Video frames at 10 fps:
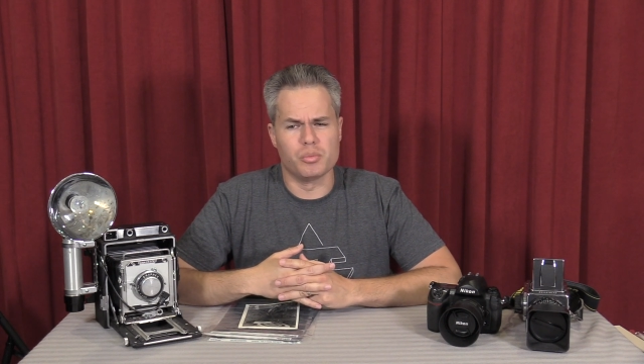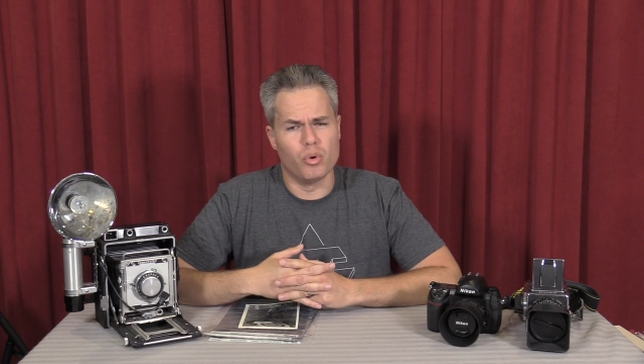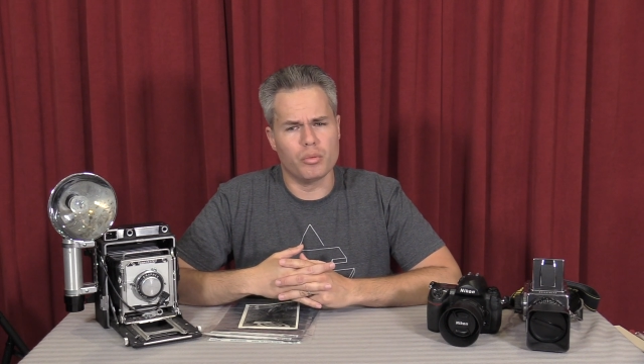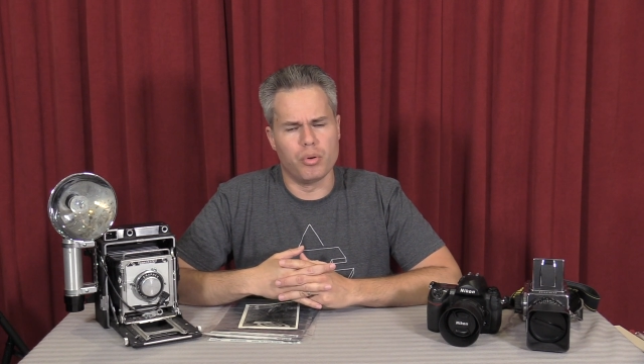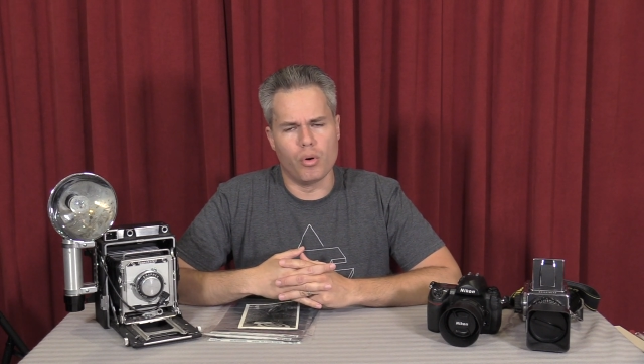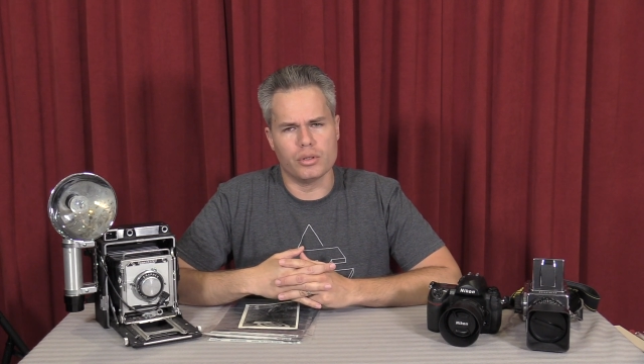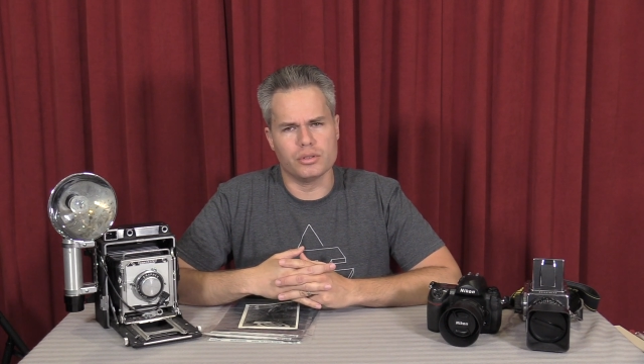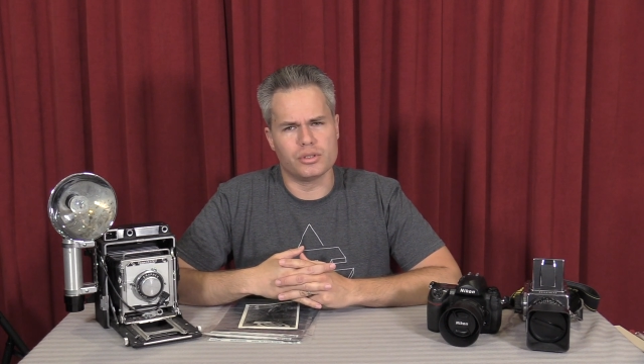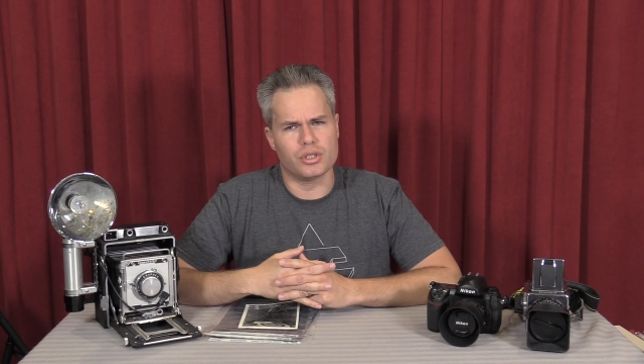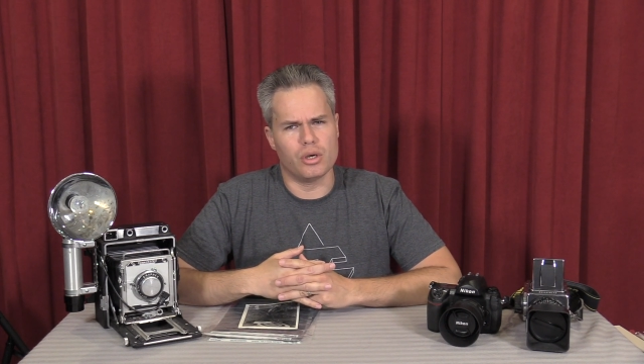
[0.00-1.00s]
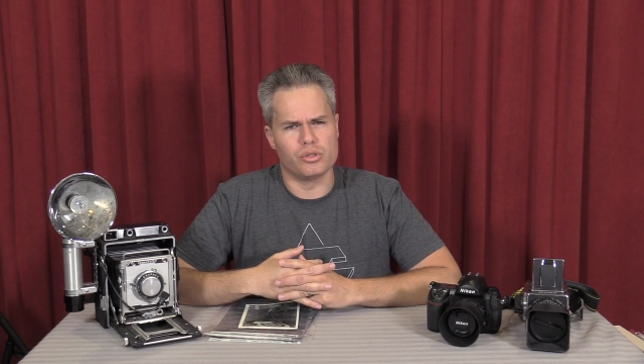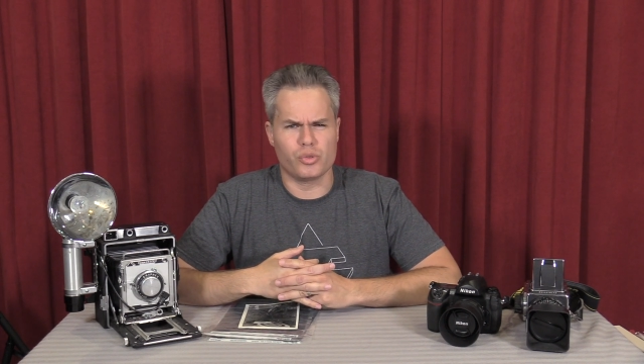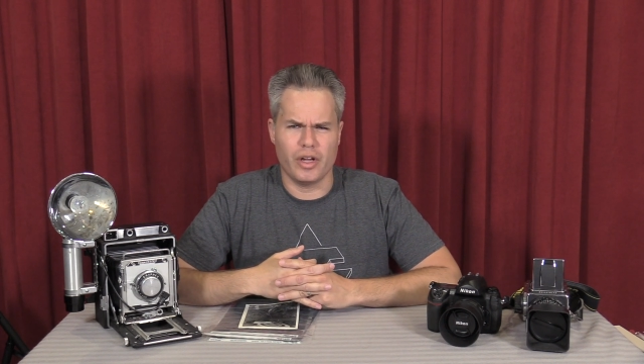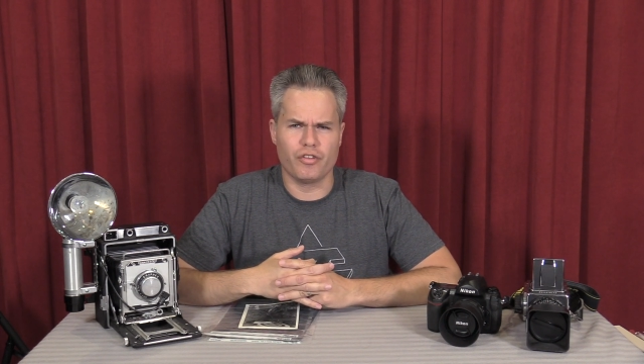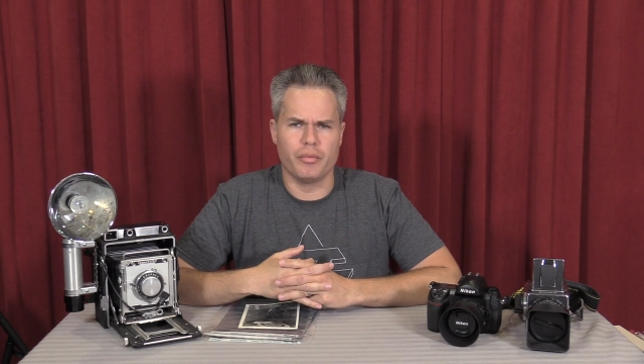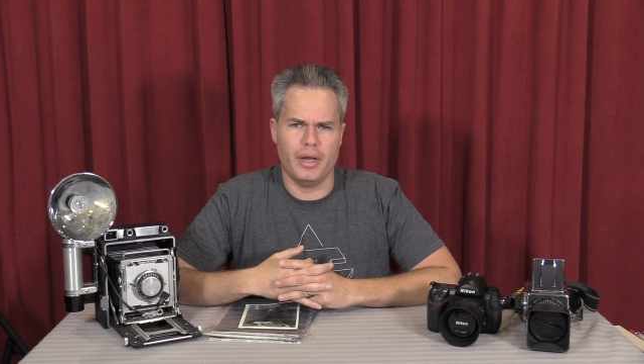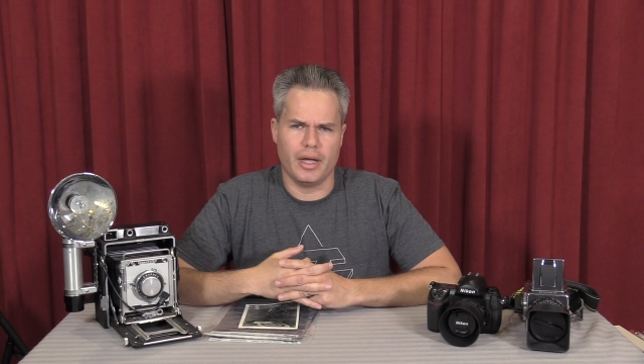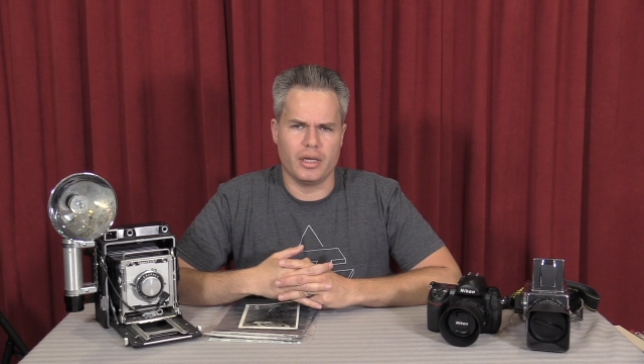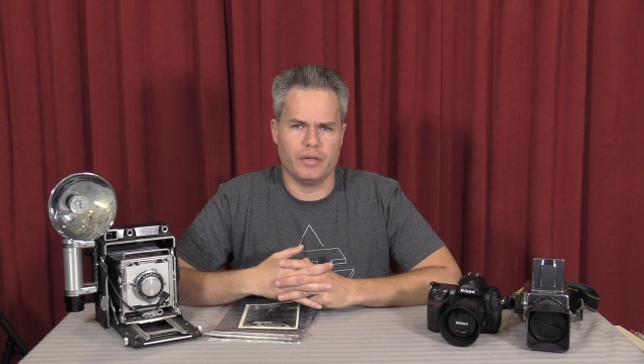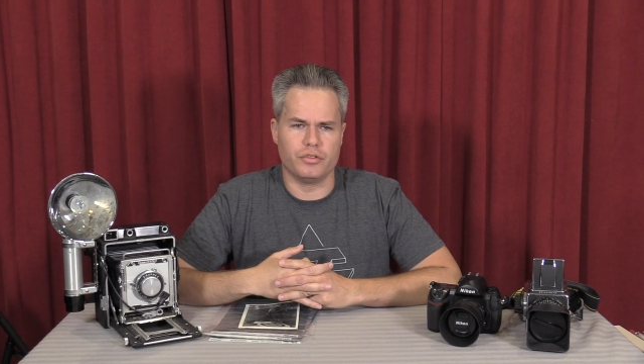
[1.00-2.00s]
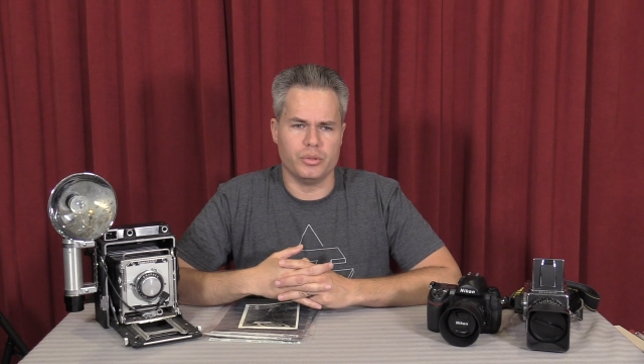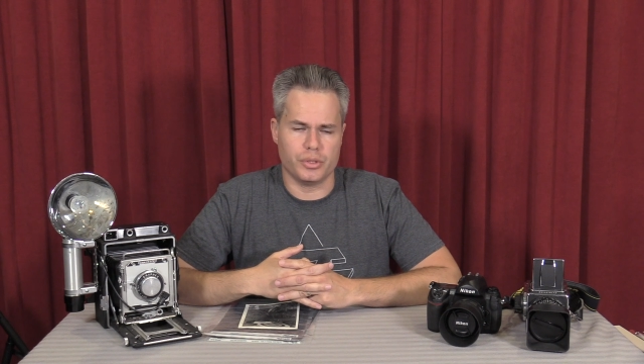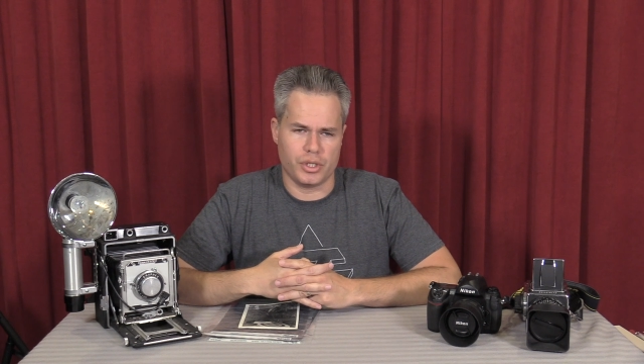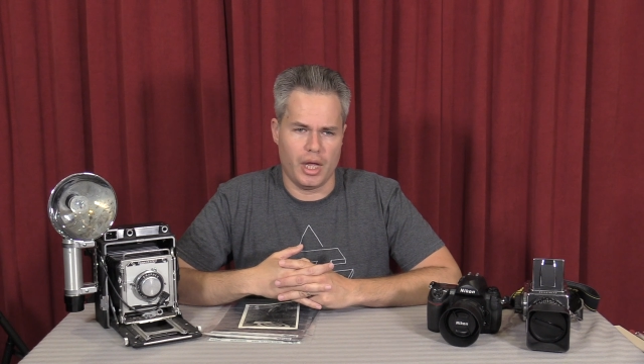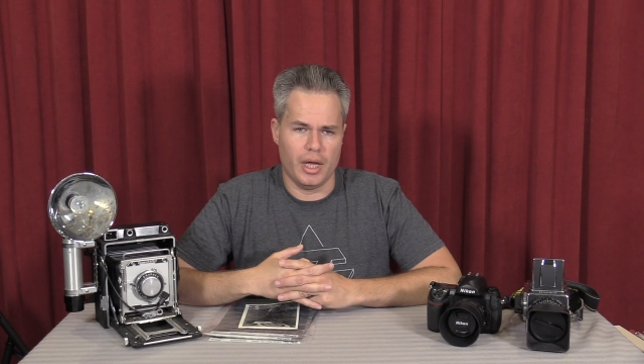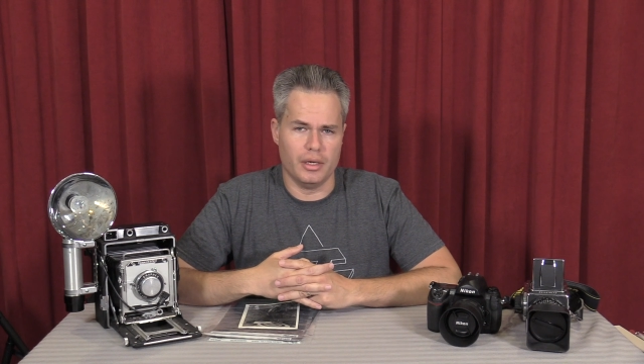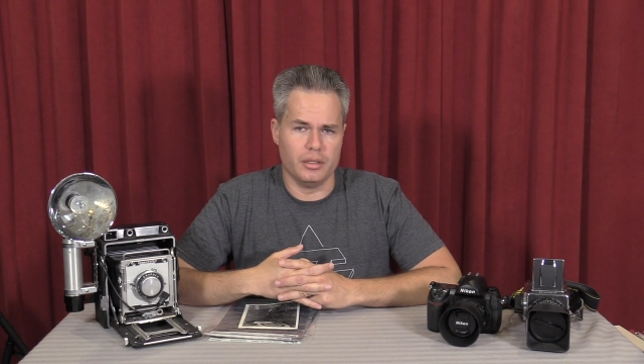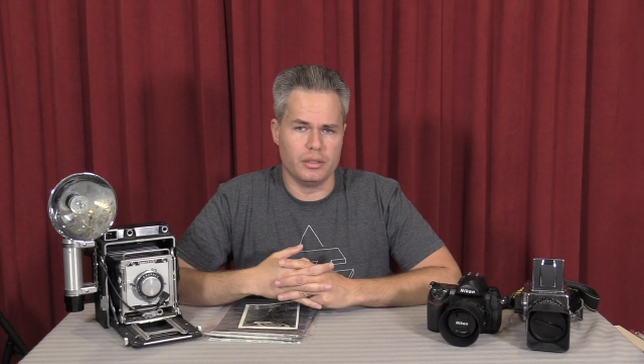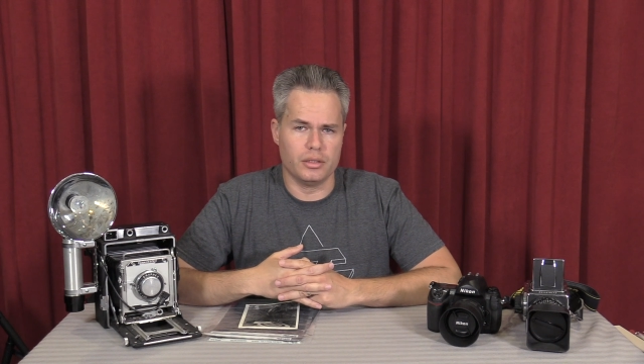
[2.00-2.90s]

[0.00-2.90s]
more important to go straight from the negative to a scan.